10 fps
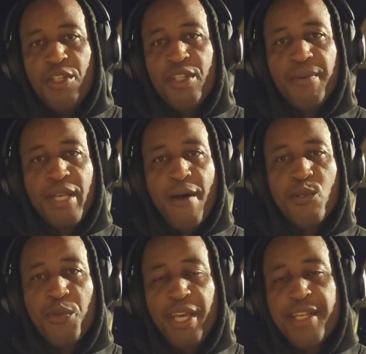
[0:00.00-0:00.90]

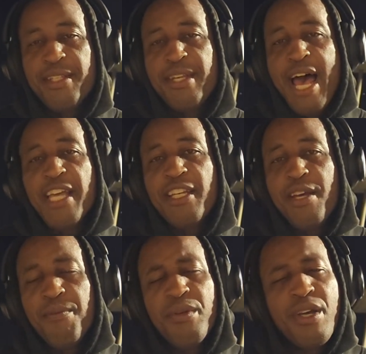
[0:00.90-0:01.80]
Sometimes we get
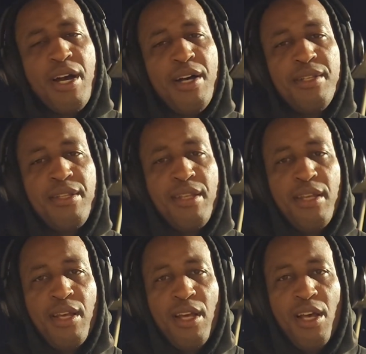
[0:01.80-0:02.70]
stagnant because
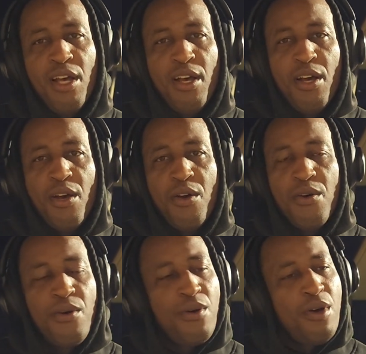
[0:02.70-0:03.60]

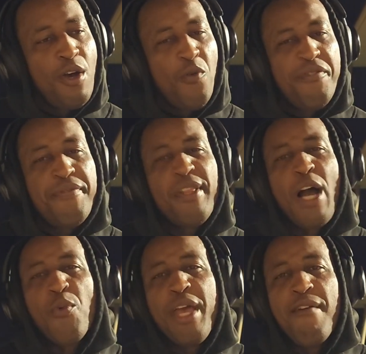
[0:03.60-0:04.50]
we feel
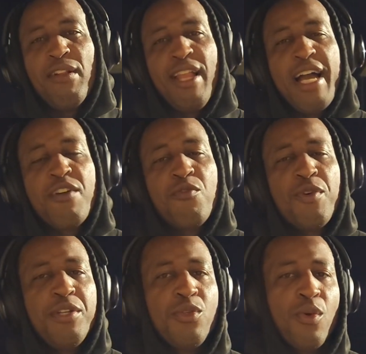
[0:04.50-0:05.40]
like we have a lack
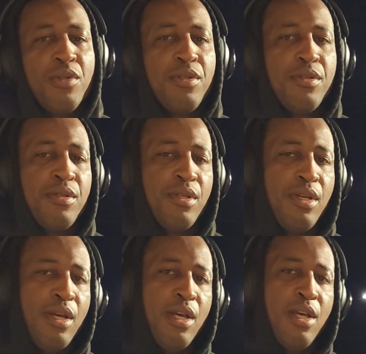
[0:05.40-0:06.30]
of resources.
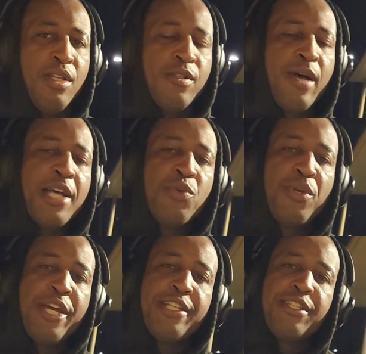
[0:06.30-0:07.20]
Sometimes
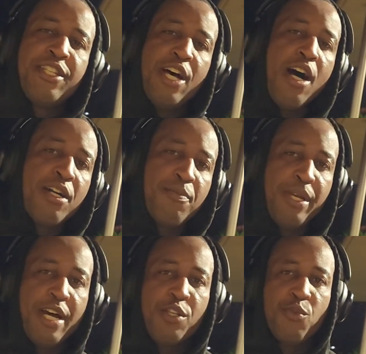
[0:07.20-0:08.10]
we get stuck
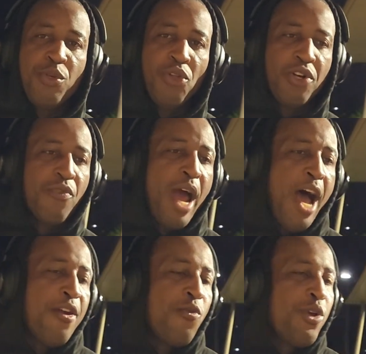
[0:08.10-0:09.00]
because we look
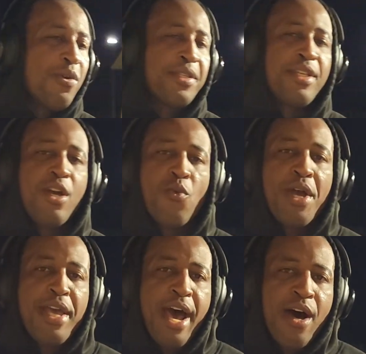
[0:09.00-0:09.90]
around and we don't see a
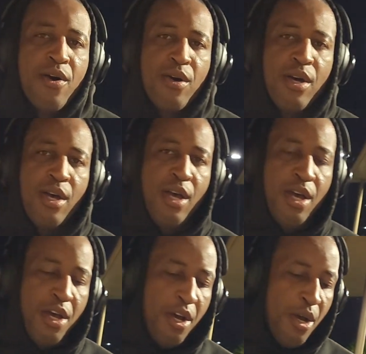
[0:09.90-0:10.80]
way out.
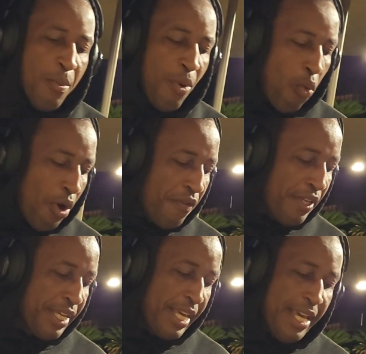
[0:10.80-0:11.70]
But one
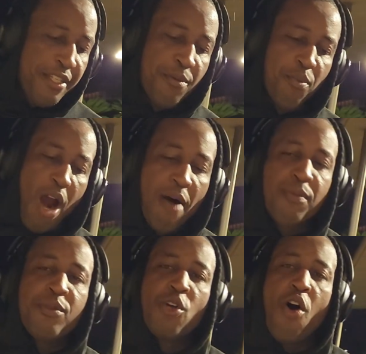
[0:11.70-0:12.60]
of the keys to
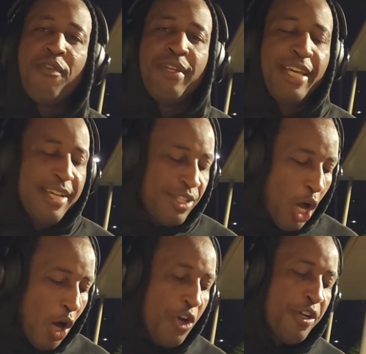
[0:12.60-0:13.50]
problem solving is
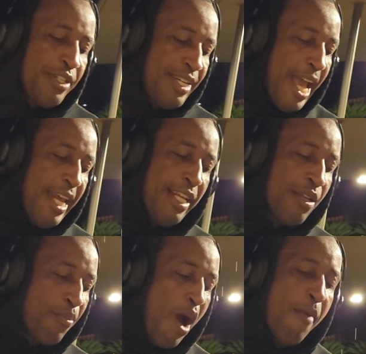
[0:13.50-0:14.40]
understanding
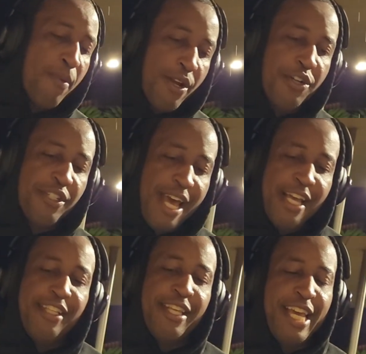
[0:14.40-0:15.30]
the problem,
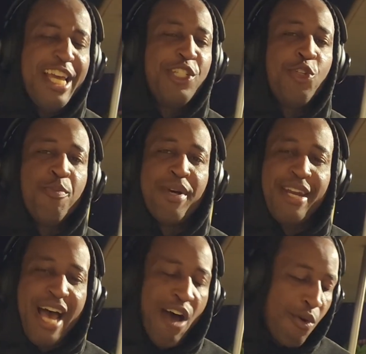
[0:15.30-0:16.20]
understanding the issue,
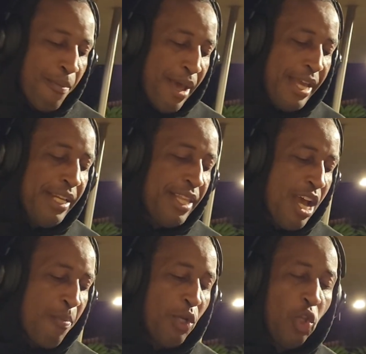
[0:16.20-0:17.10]
but not remaining
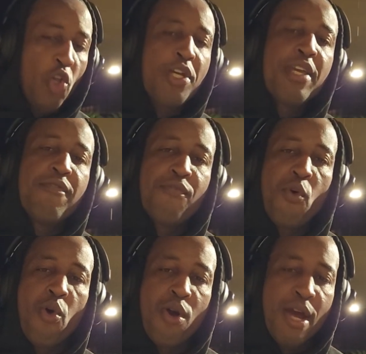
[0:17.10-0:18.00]
there, but looking
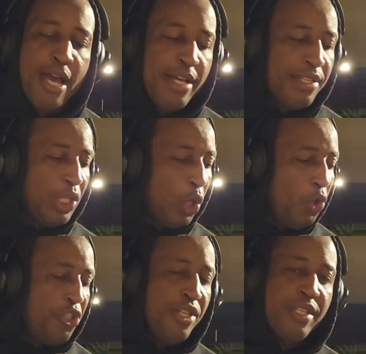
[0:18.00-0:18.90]
for
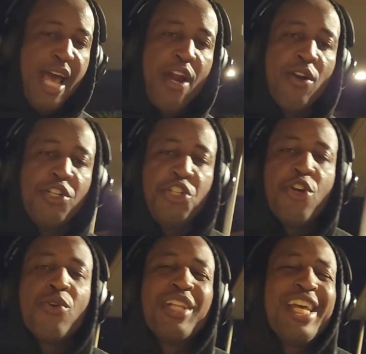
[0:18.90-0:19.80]
solutions that are
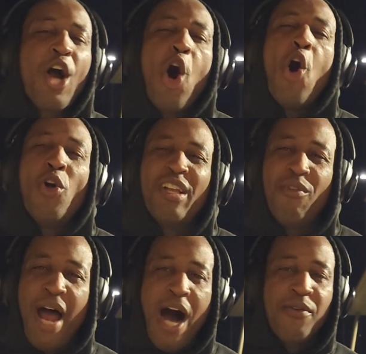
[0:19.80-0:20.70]
generally all
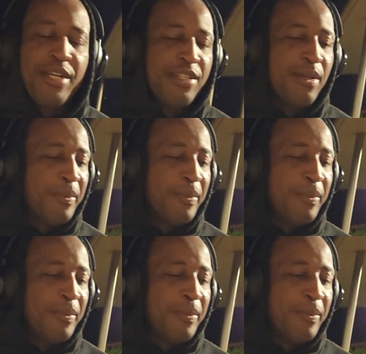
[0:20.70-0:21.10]
around us.